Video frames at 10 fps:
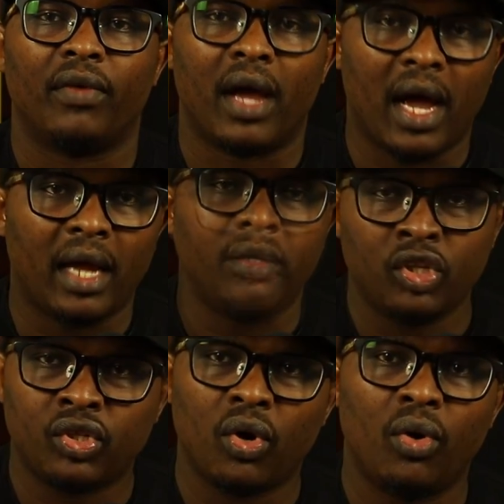All right?
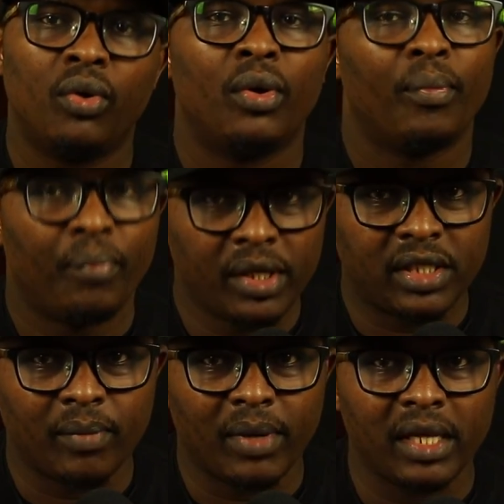So peace
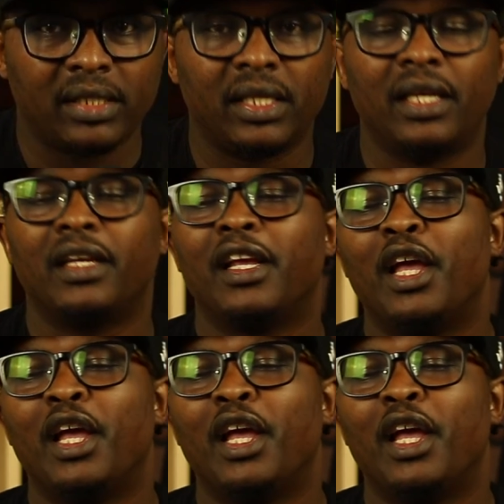and blessing.